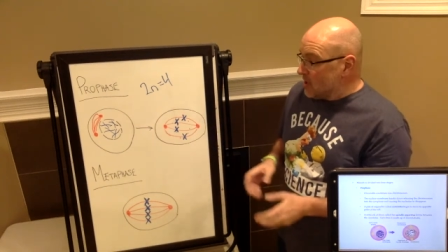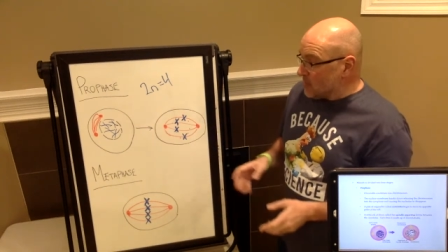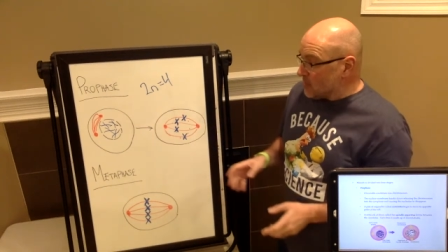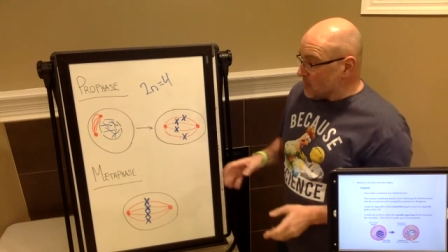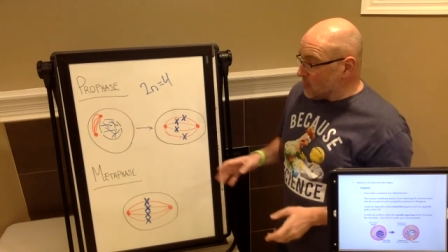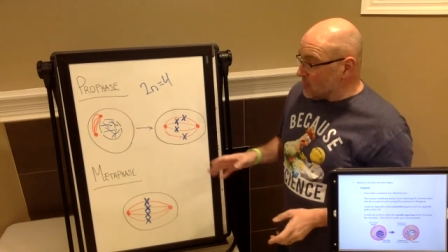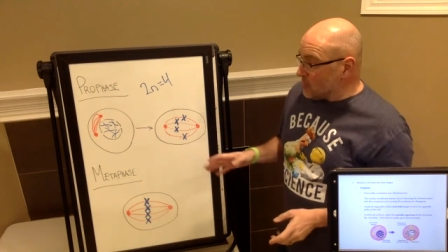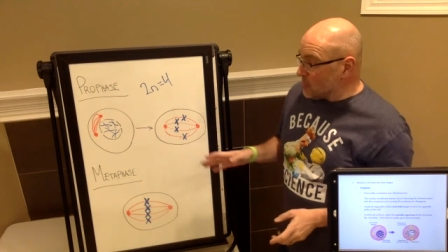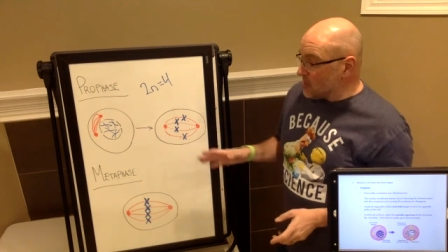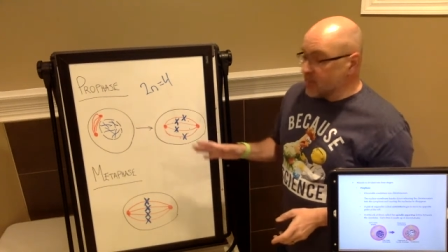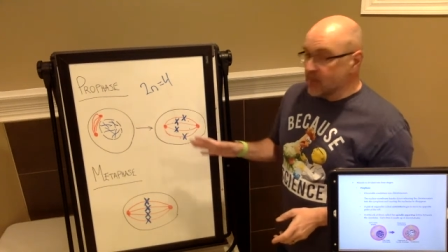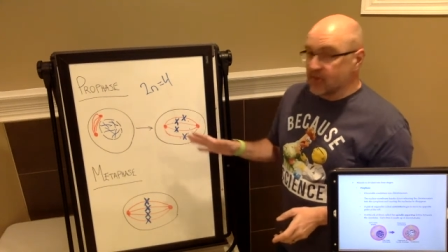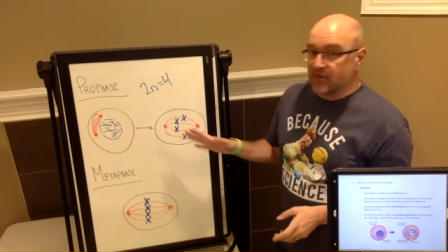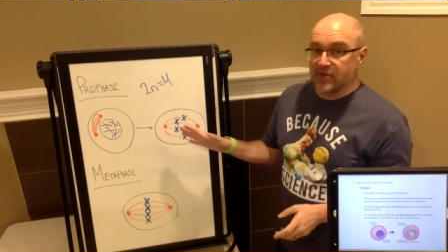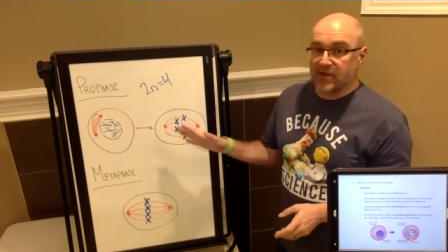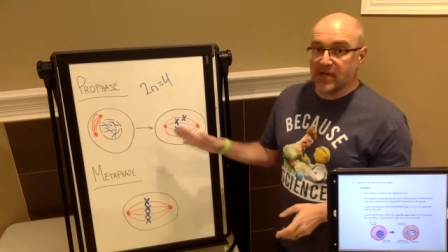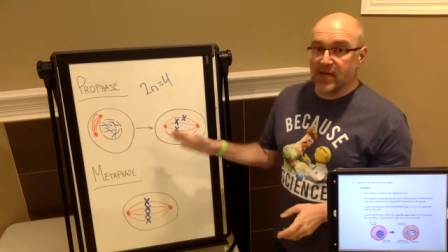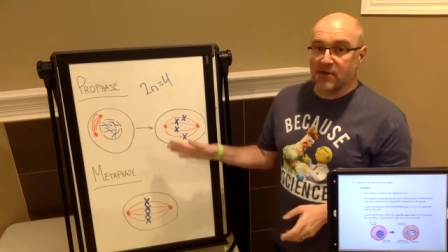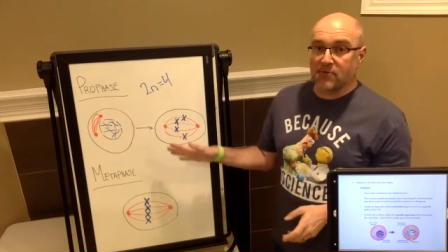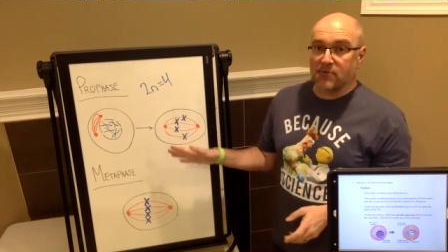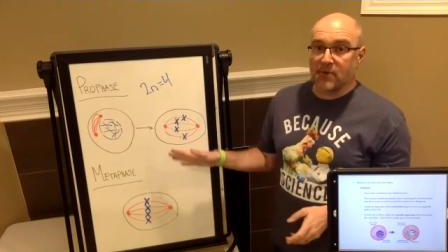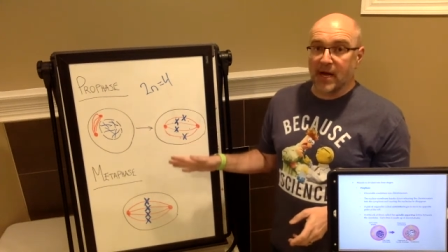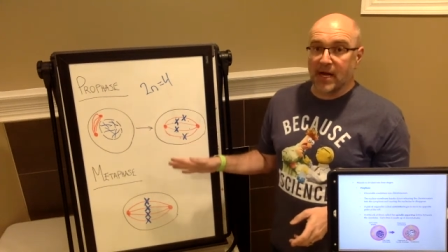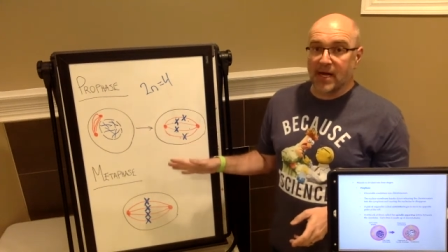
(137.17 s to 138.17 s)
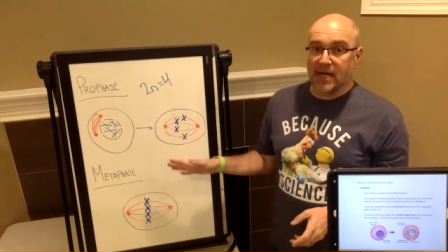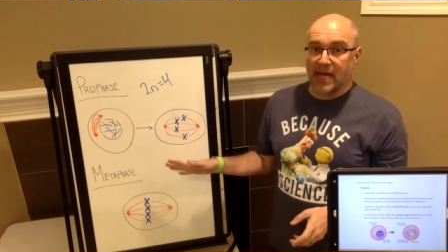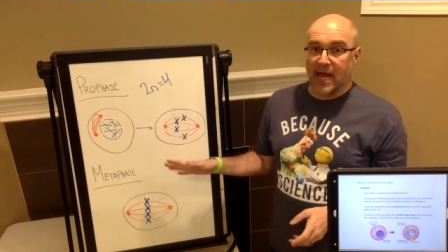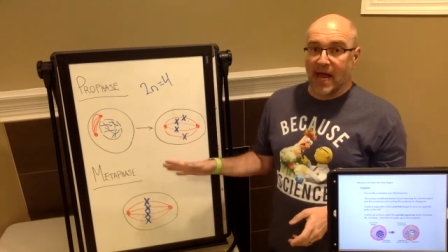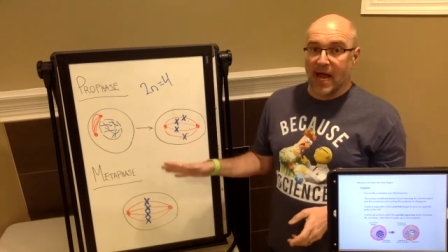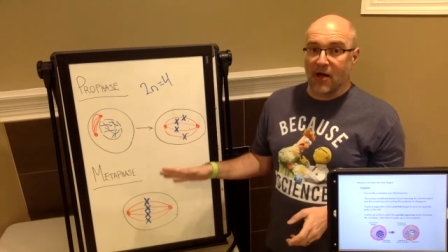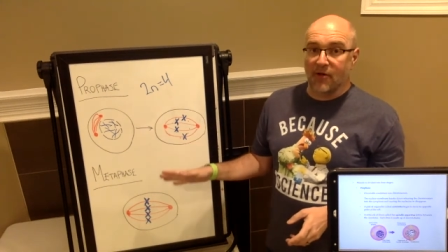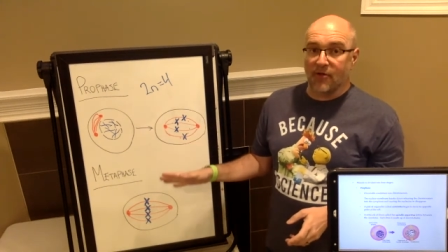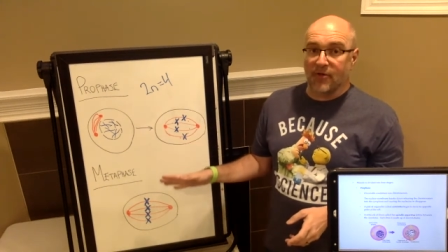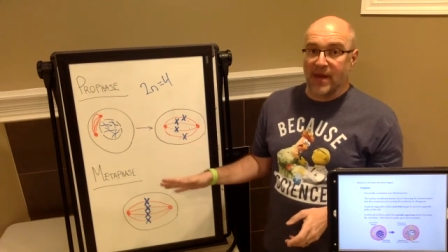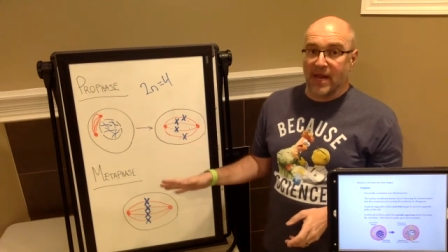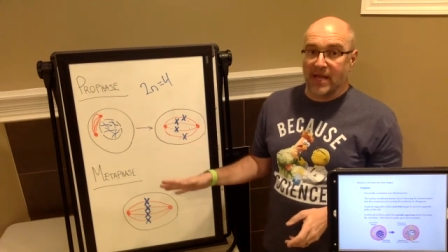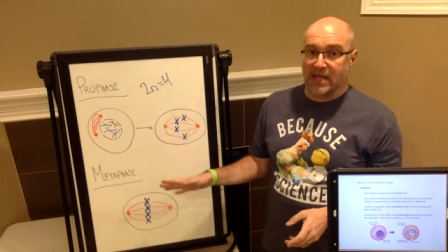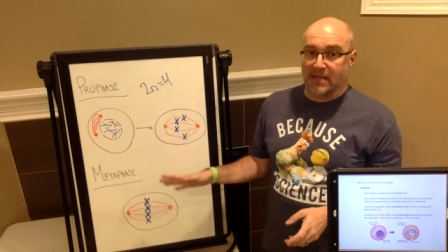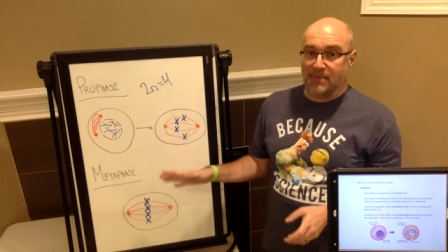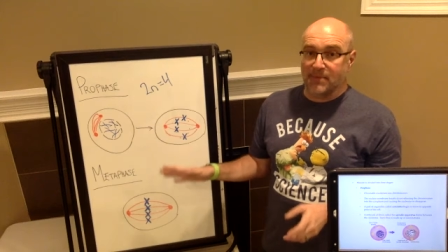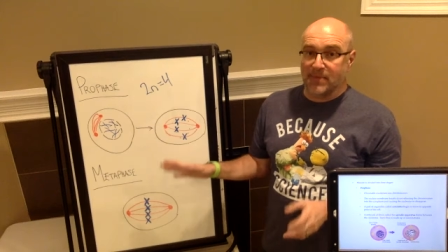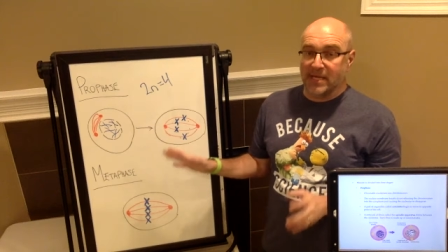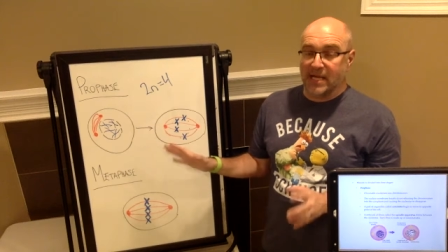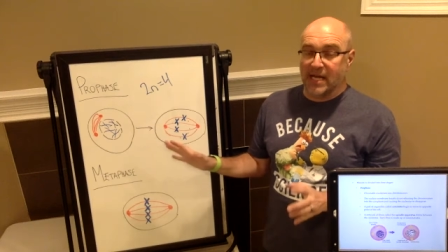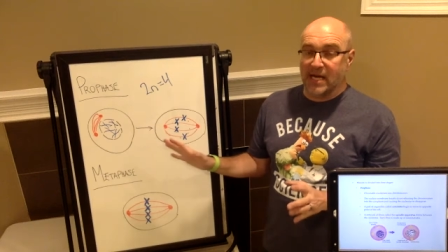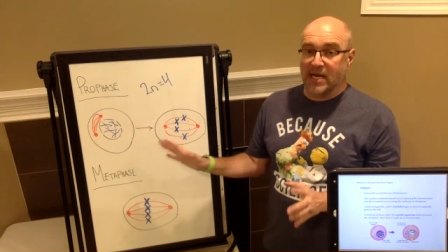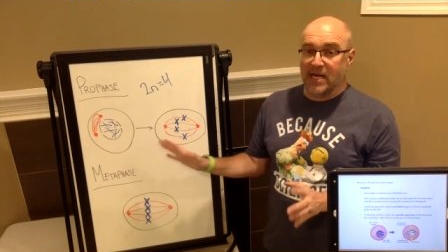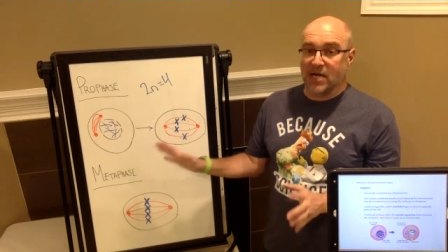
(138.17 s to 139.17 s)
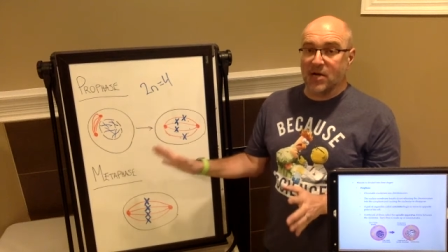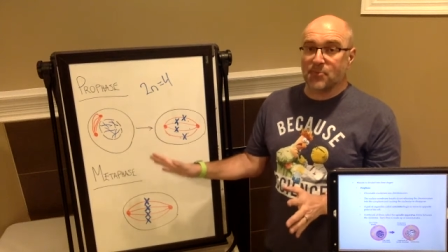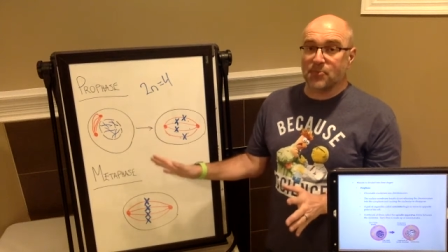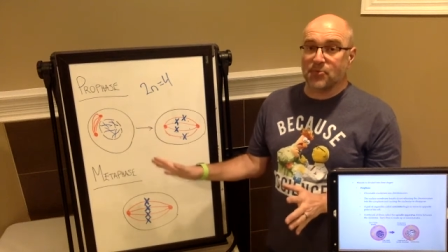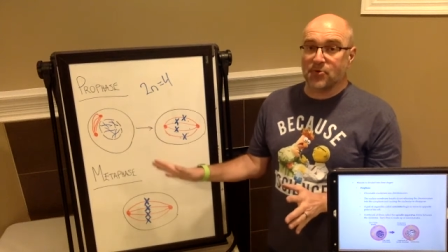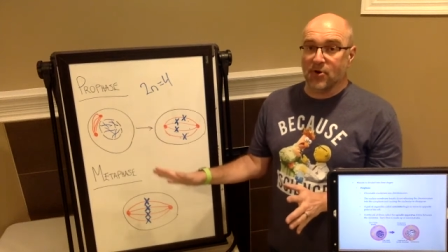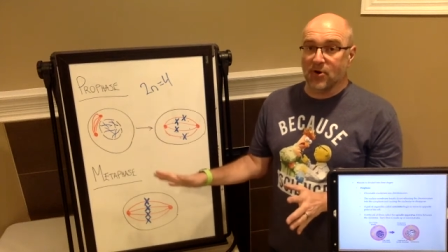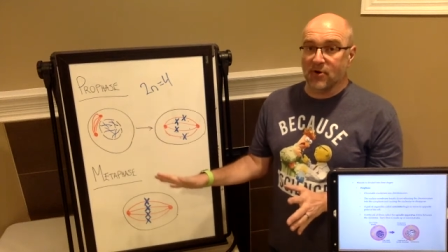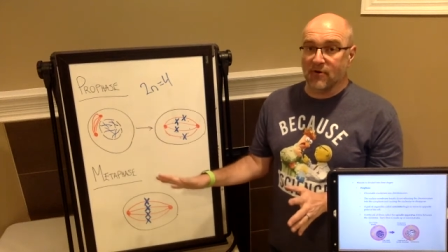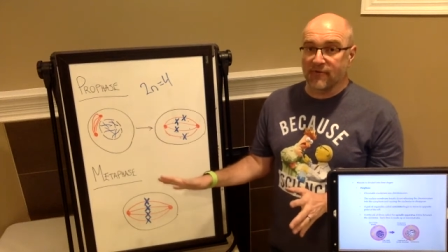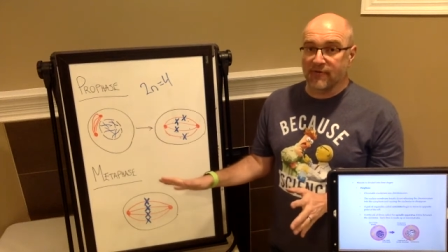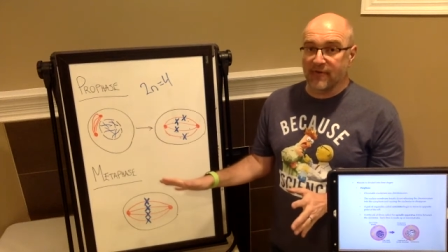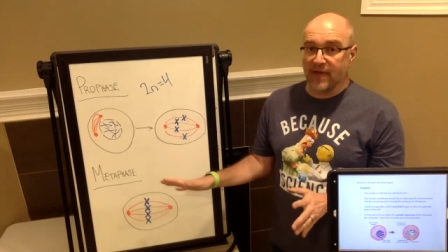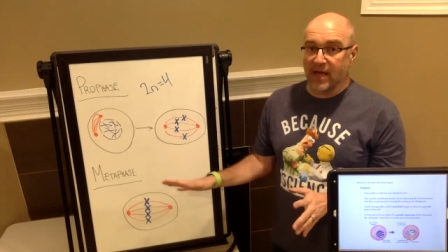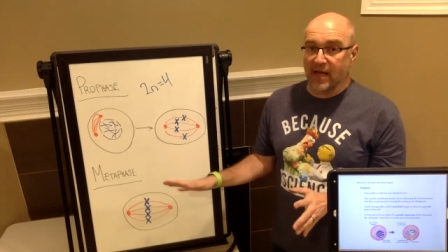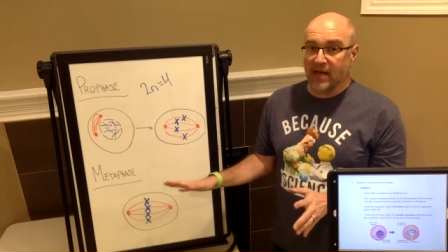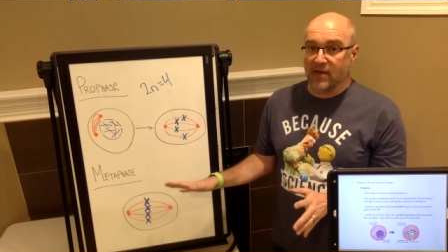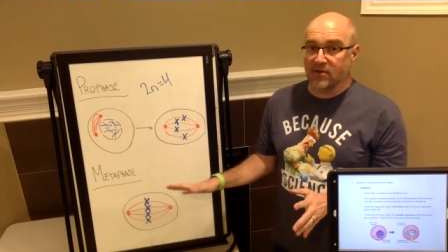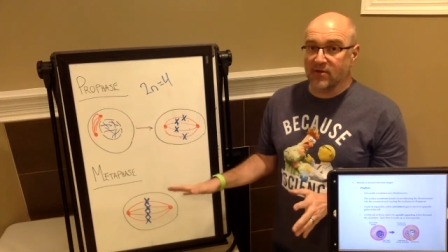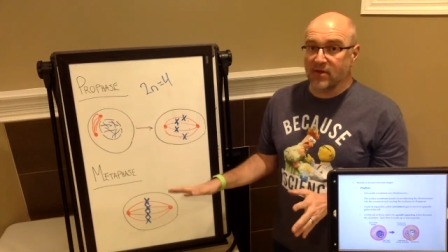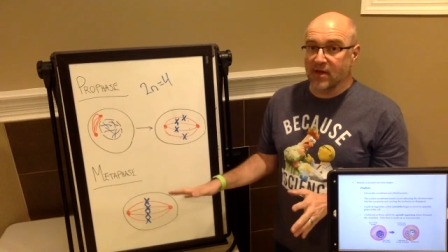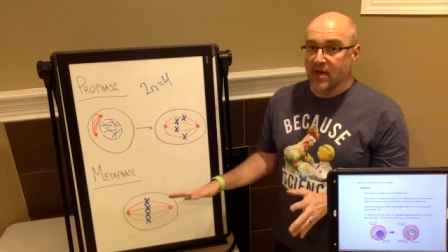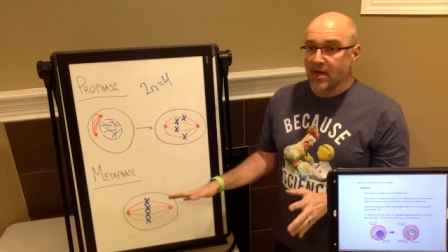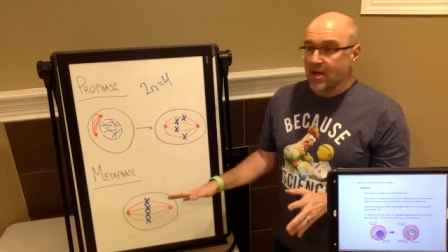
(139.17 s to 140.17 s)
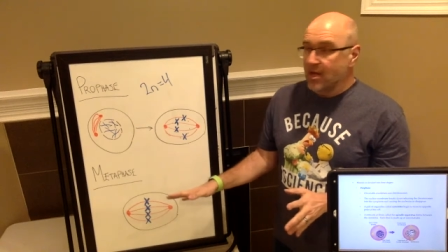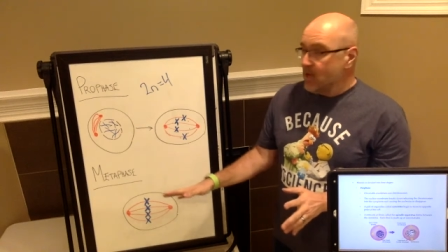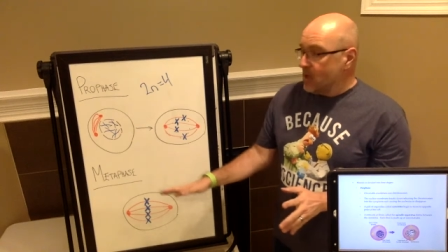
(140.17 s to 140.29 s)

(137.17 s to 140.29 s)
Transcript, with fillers: So you can see right now that at the beginning of prophase,